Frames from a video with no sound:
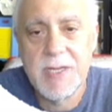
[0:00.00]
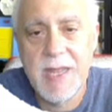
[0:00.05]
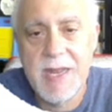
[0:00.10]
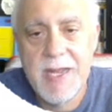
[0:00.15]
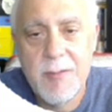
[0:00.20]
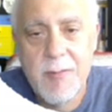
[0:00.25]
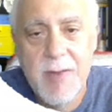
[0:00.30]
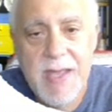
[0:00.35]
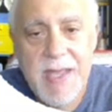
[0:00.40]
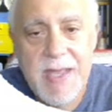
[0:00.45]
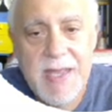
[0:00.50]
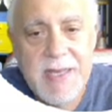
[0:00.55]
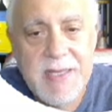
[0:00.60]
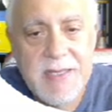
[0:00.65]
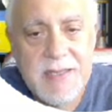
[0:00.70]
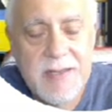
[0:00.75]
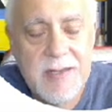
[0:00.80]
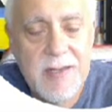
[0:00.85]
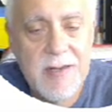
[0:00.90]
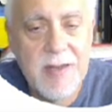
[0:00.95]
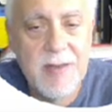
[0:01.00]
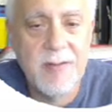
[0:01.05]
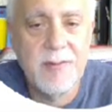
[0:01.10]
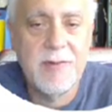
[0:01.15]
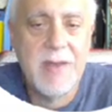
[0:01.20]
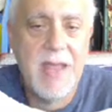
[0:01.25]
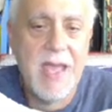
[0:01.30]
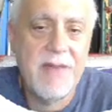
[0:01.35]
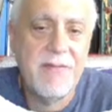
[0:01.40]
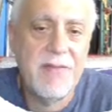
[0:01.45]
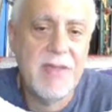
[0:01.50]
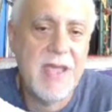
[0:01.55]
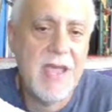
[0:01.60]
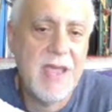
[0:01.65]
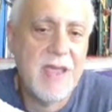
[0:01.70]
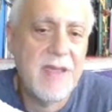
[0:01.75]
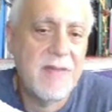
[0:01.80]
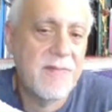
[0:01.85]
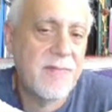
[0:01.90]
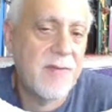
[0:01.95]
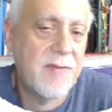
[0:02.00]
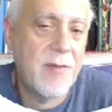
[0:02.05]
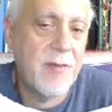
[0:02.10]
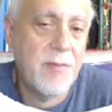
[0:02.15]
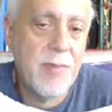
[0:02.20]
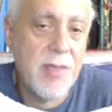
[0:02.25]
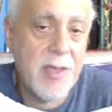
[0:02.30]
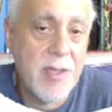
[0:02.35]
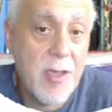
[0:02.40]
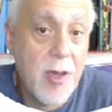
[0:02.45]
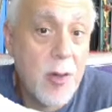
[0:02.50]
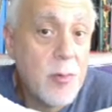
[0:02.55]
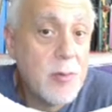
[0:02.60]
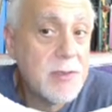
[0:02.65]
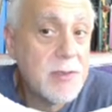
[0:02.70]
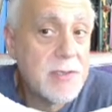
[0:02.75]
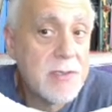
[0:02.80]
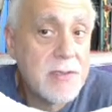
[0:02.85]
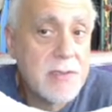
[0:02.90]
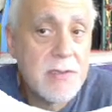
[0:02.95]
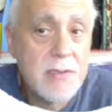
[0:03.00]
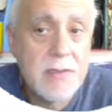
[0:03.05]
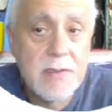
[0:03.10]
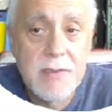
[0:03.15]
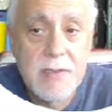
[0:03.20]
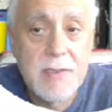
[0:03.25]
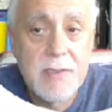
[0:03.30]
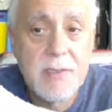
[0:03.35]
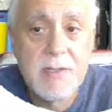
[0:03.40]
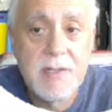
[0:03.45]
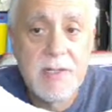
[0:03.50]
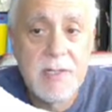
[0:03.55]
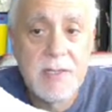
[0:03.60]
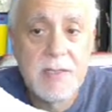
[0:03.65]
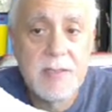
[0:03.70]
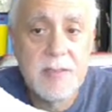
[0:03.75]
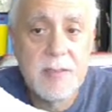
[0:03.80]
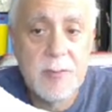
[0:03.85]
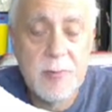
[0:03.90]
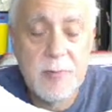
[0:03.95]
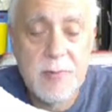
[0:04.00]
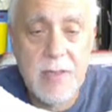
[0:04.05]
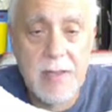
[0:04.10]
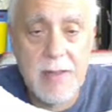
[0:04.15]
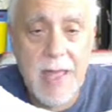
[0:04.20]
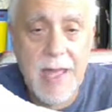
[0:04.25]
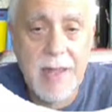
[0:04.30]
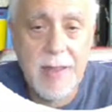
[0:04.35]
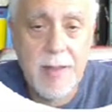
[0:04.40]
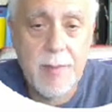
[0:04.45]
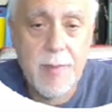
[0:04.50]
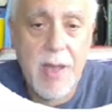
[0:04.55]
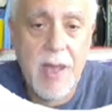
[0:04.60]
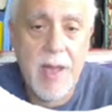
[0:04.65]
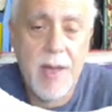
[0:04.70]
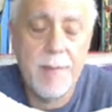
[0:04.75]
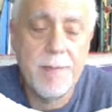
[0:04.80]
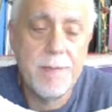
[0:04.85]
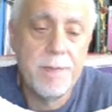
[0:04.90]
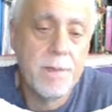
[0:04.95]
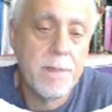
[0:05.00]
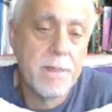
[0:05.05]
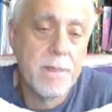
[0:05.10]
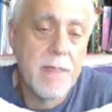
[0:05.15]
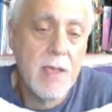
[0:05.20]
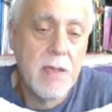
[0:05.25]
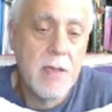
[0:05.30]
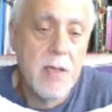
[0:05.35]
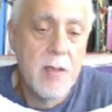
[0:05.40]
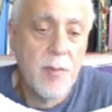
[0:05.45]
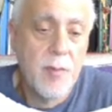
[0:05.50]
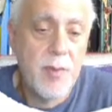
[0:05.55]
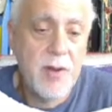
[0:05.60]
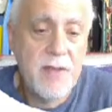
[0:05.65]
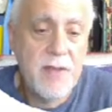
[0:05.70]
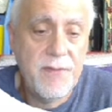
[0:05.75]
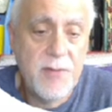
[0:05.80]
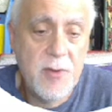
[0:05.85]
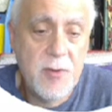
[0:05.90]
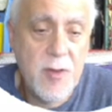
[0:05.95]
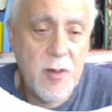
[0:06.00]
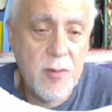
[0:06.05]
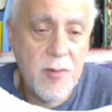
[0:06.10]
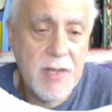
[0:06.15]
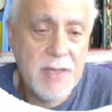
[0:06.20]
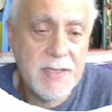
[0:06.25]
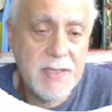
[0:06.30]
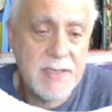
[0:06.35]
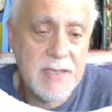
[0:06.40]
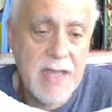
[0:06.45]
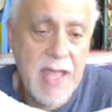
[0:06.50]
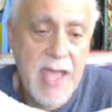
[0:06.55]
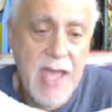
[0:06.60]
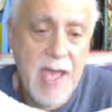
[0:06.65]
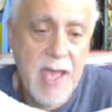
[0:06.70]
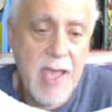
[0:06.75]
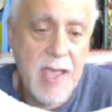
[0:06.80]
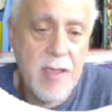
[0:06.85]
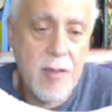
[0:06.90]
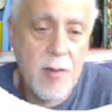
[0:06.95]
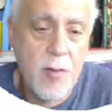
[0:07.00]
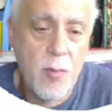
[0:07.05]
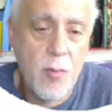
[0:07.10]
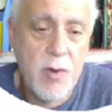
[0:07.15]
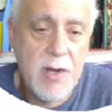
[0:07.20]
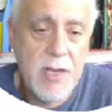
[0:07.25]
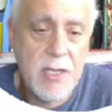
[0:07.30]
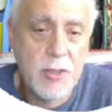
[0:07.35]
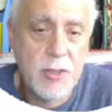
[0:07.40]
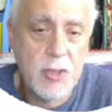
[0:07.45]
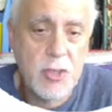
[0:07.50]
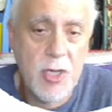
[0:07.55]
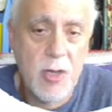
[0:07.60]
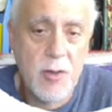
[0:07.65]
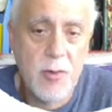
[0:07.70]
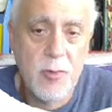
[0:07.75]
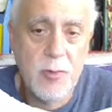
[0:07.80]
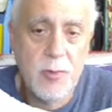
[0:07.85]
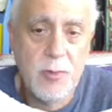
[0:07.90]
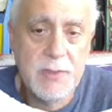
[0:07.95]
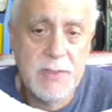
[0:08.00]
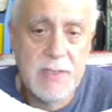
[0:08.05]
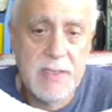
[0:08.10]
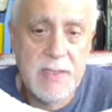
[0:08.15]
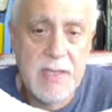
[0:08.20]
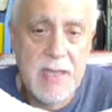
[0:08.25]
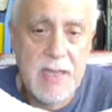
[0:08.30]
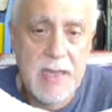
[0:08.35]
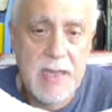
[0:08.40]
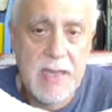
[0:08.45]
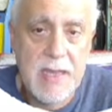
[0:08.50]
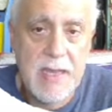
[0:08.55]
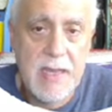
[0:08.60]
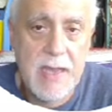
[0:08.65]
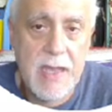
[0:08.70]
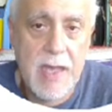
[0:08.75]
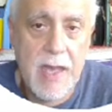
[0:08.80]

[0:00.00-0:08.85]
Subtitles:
anyways. You know, navigate from the ghost to the lollipop. But if you notice that when it chose the